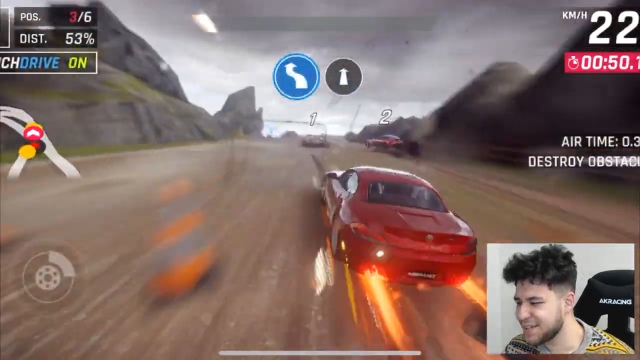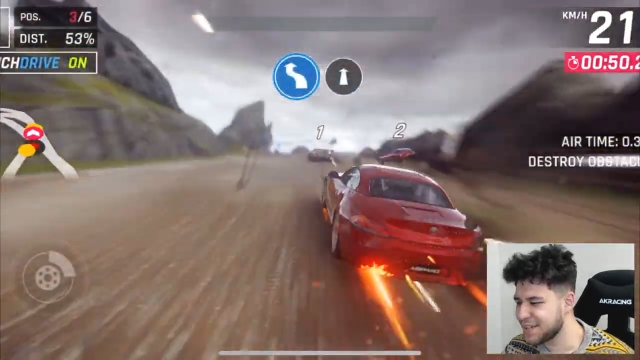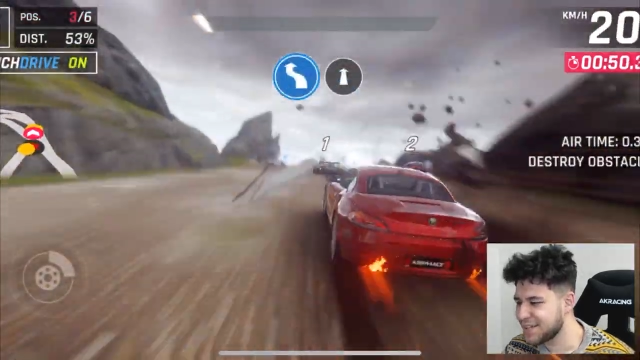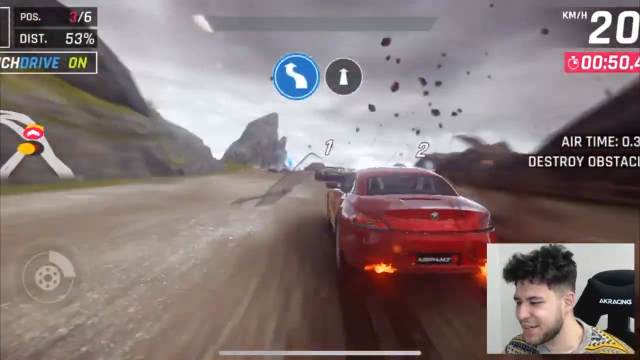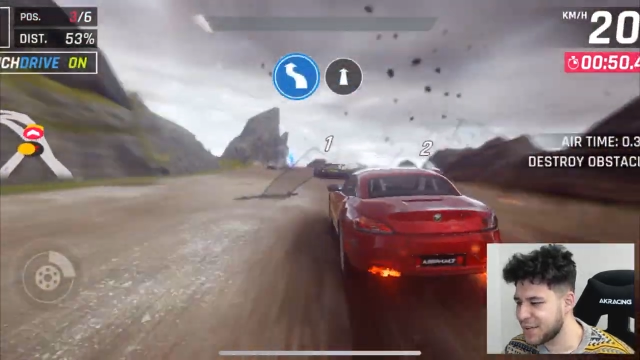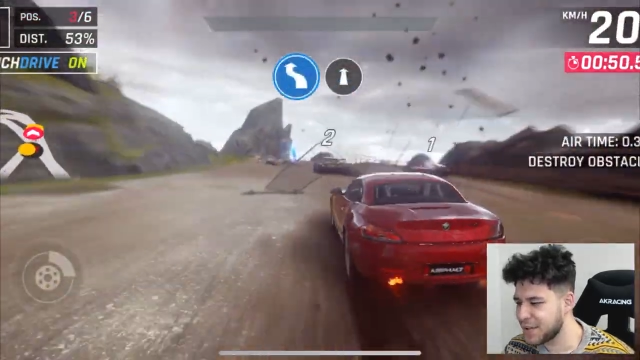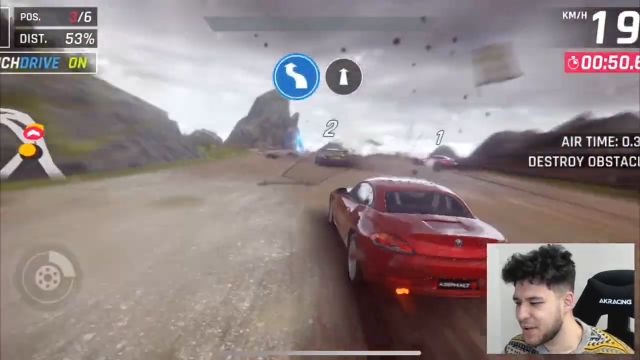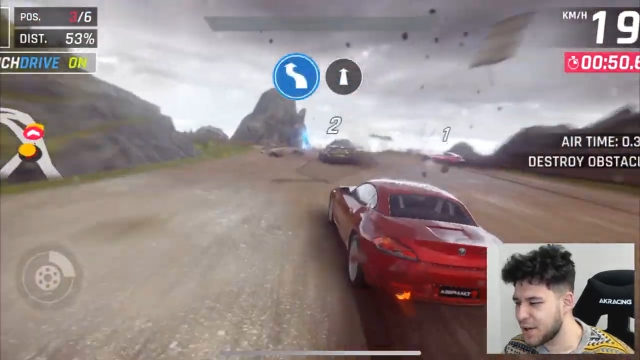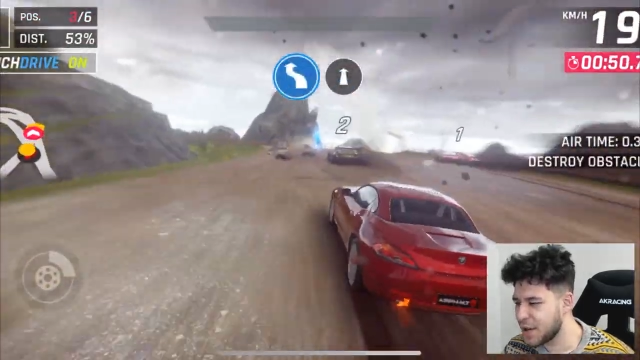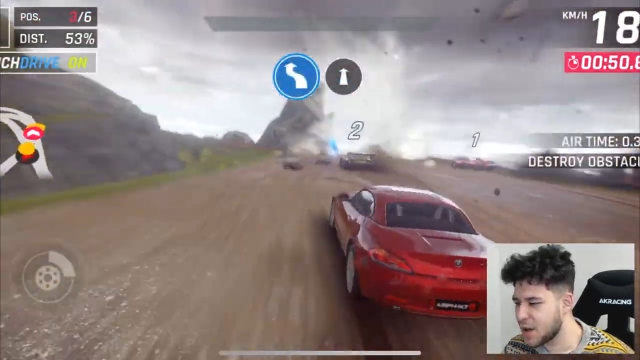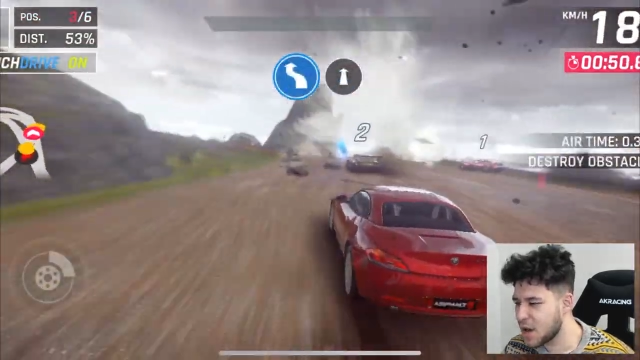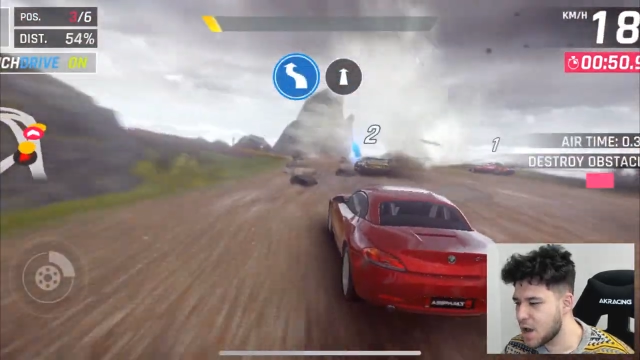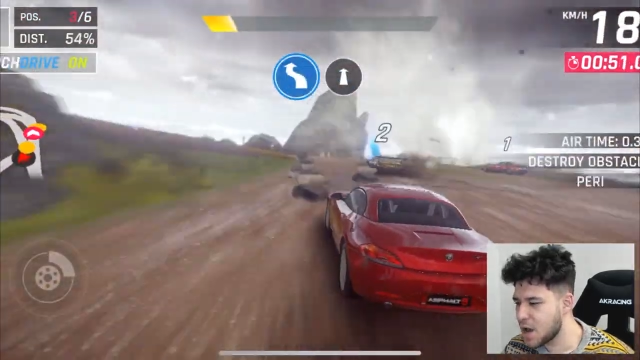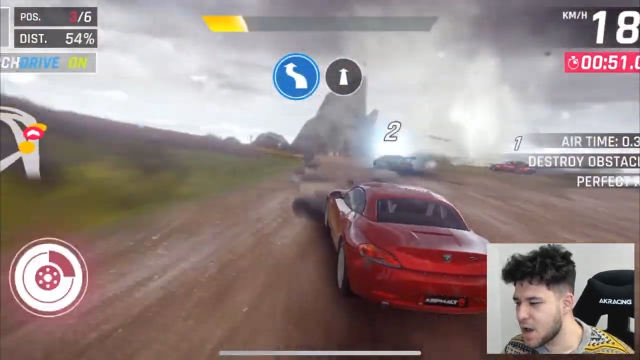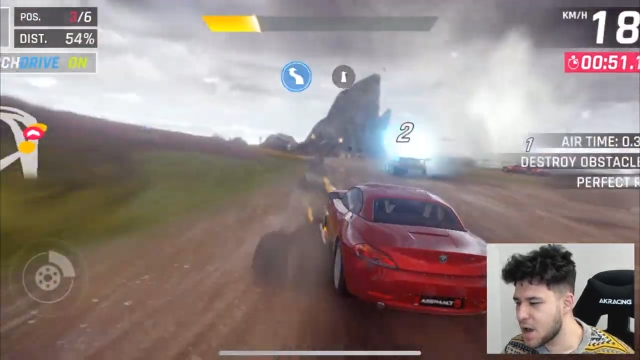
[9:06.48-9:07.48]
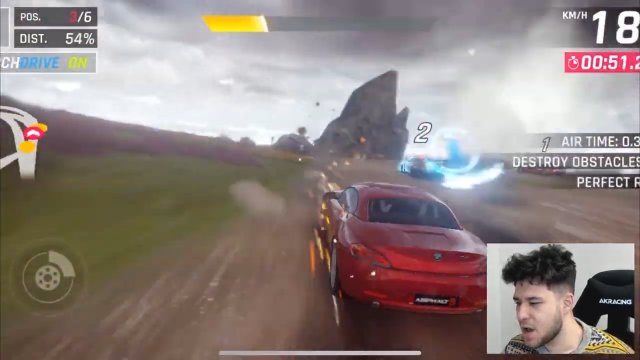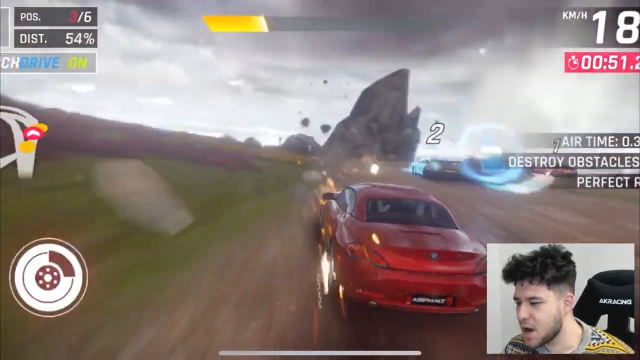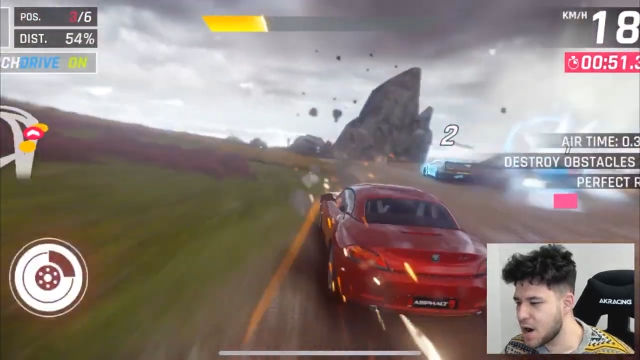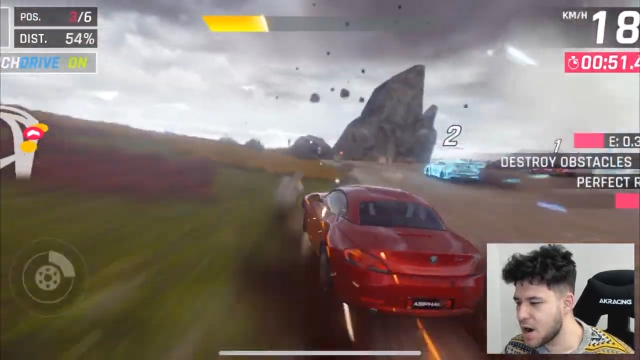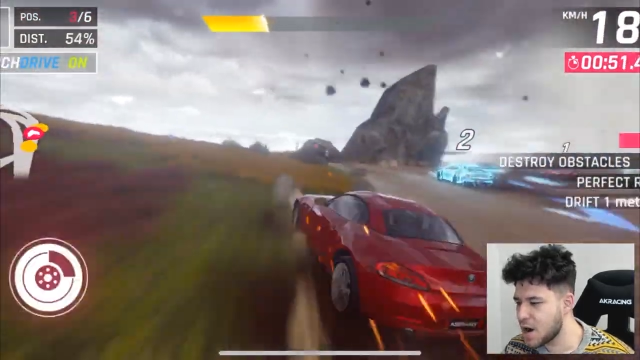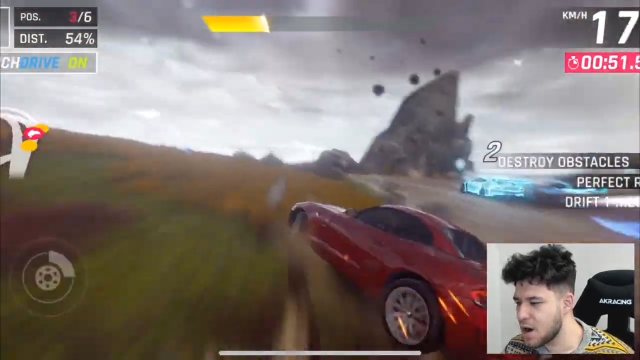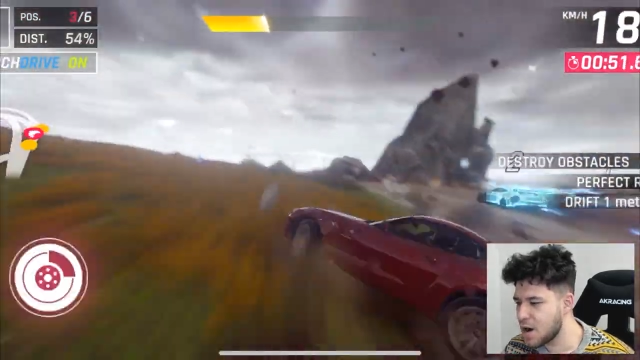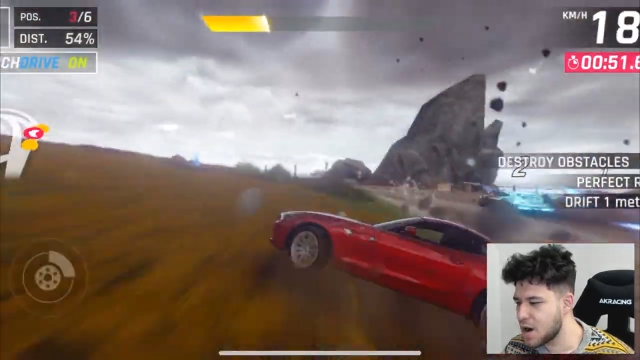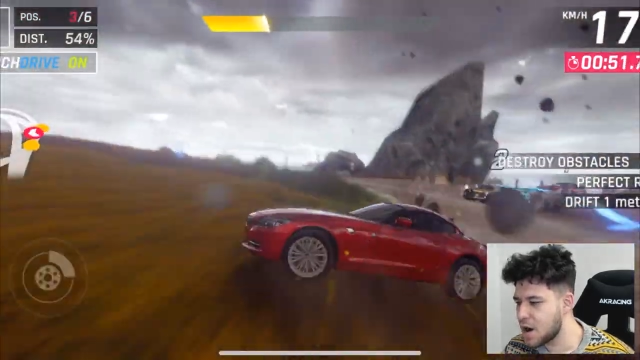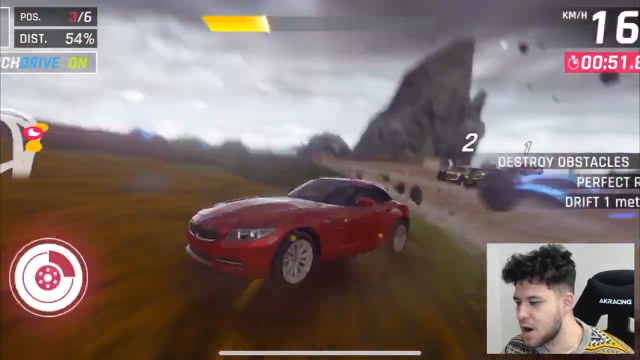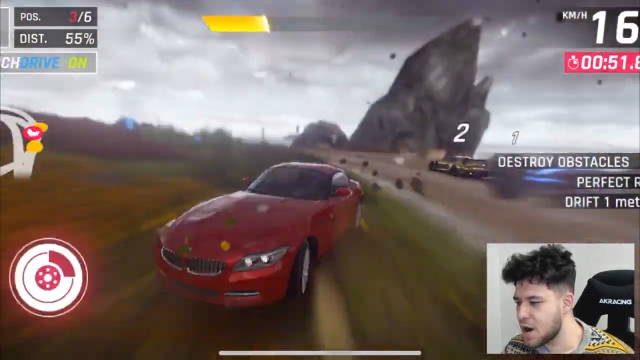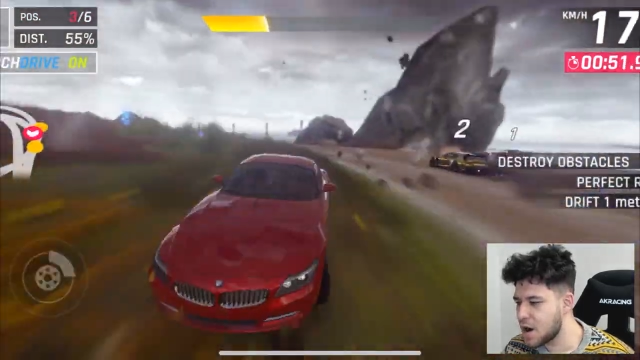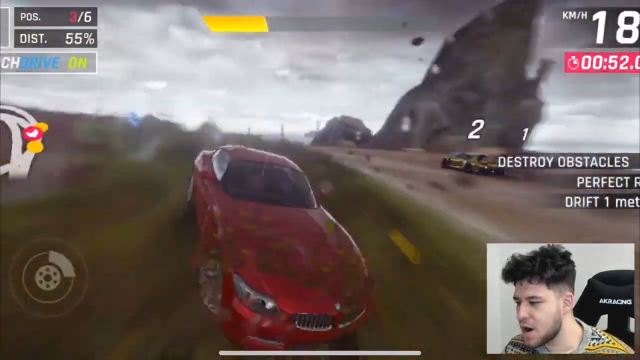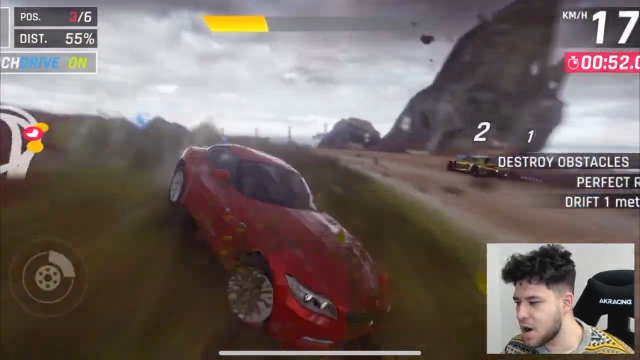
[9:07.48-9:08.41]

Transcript: (silence)